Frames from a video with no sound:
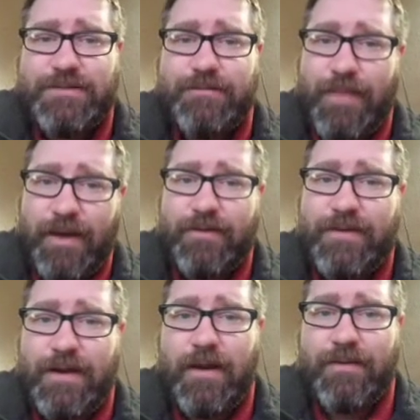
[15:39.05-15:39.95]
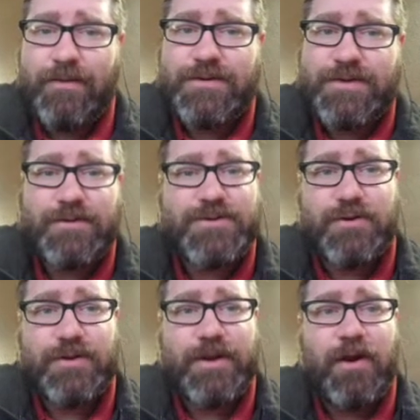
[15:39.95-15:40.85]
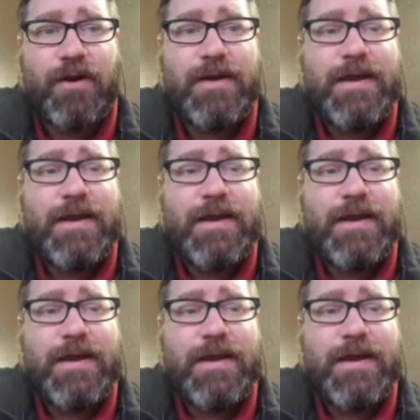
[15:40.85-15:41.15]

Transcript: better than others. There certainly are.